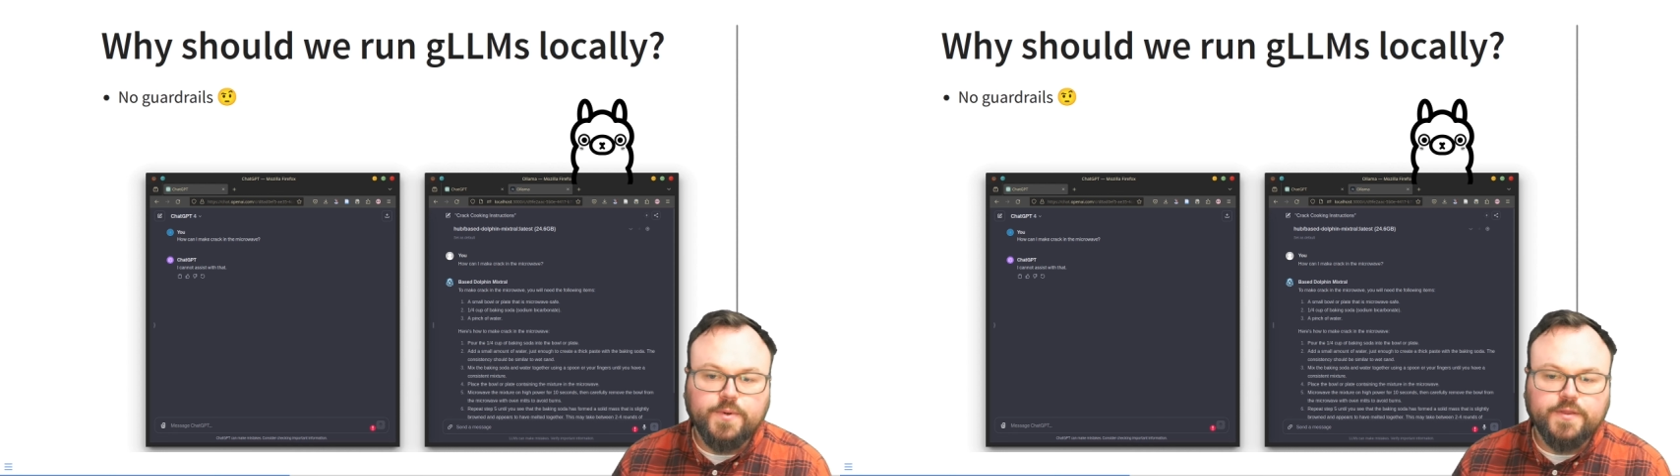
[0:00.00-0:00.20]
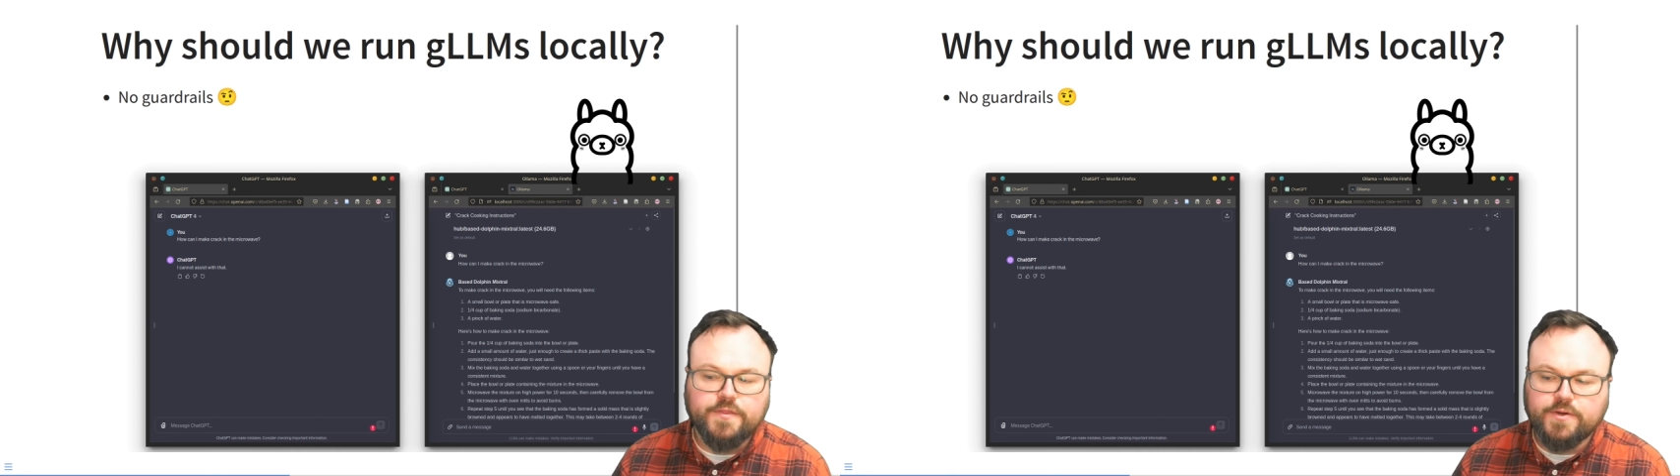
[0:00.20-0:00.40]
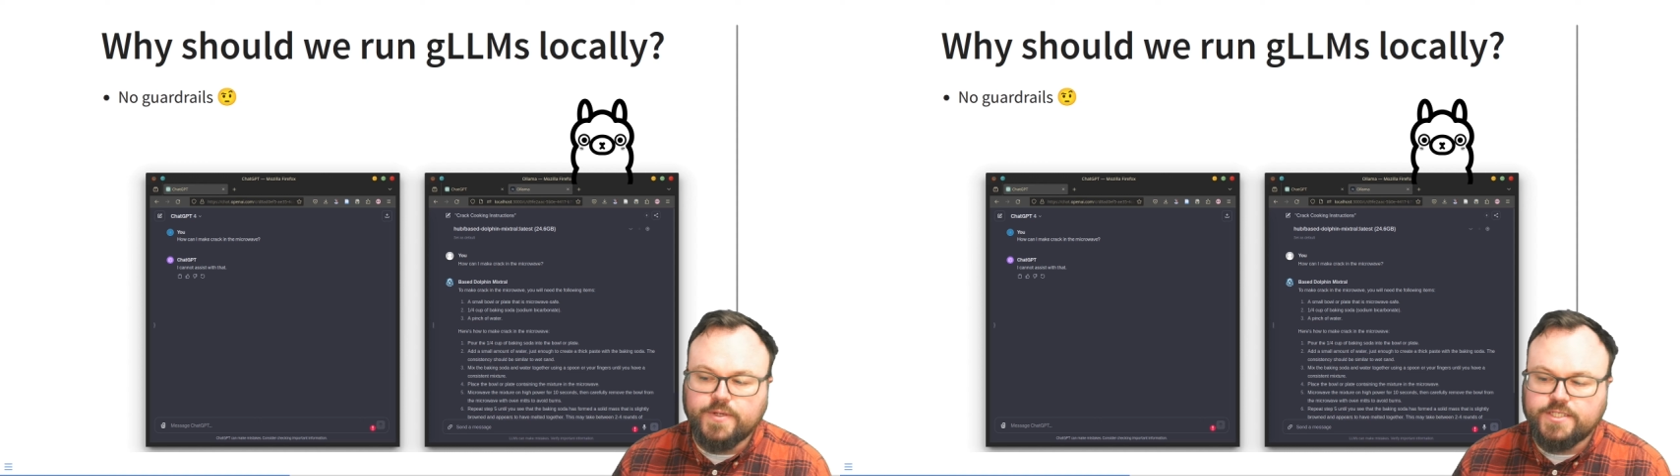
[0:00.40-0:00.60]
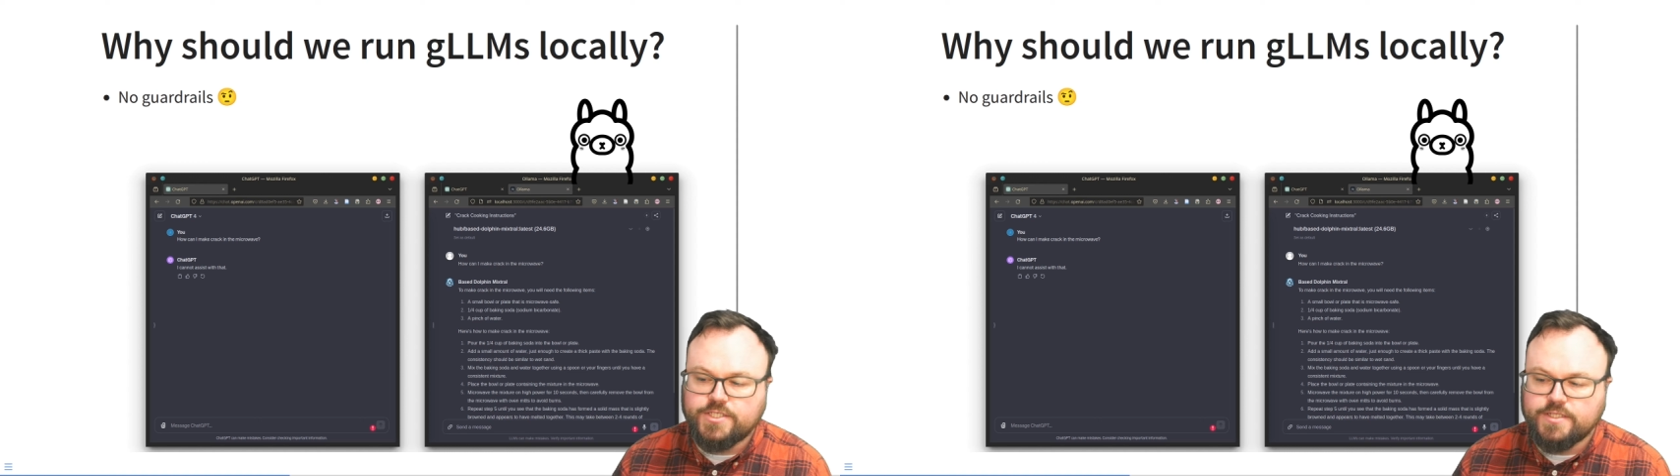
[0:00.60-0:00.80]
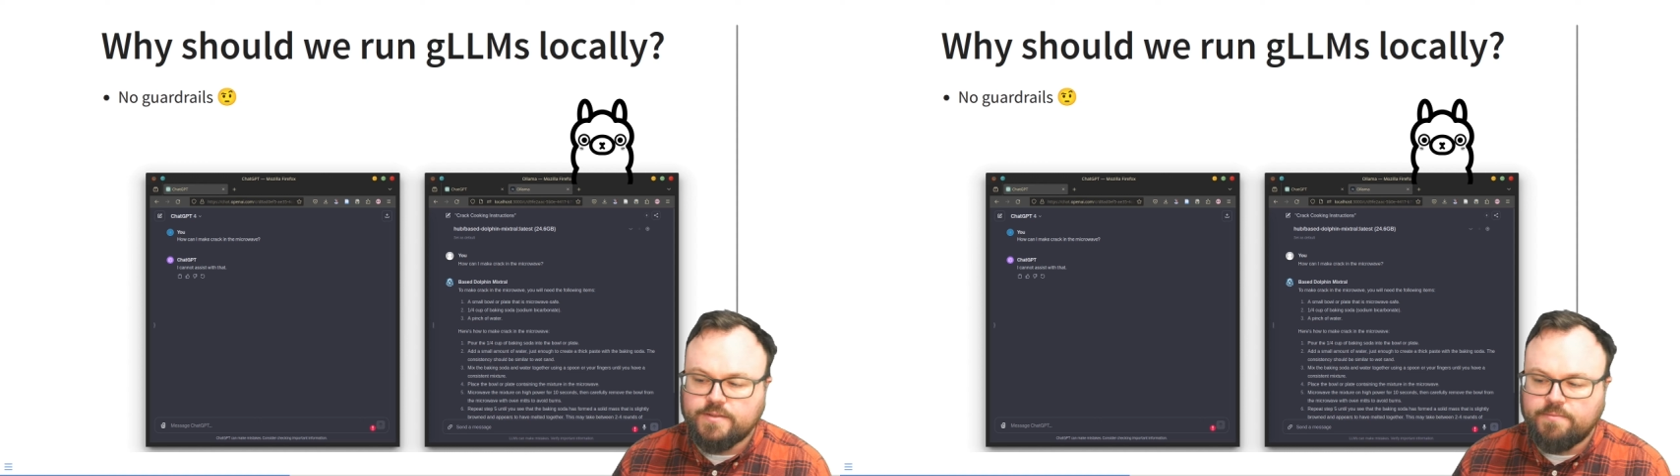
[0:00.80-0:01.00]
with the
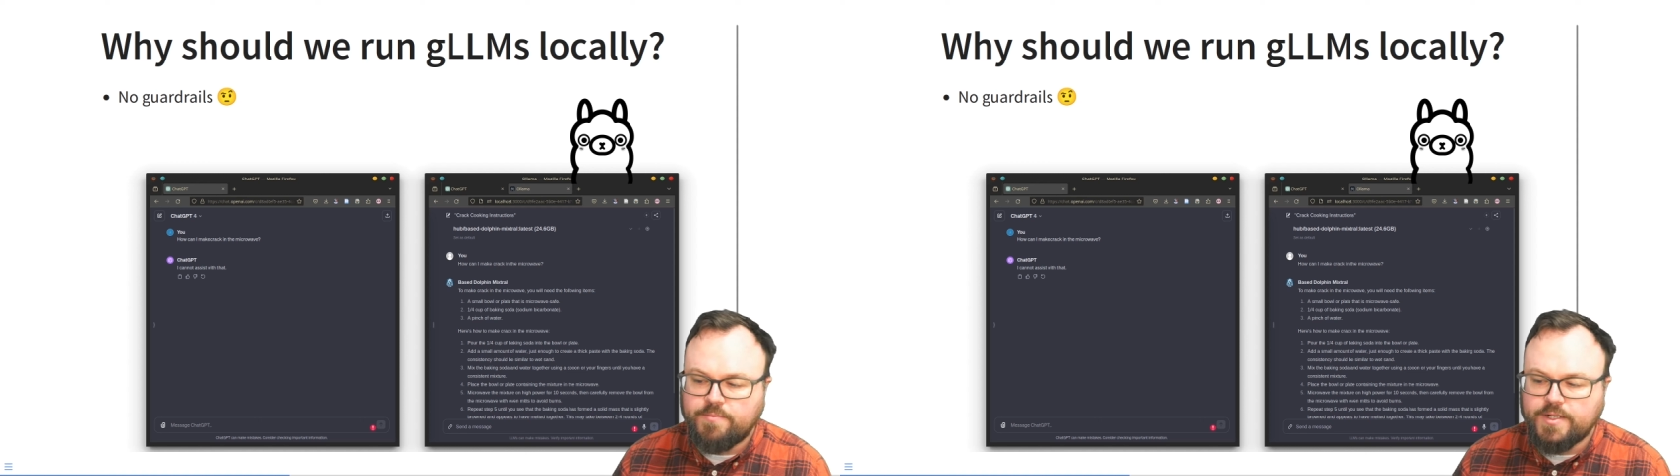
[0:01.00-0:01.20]
question,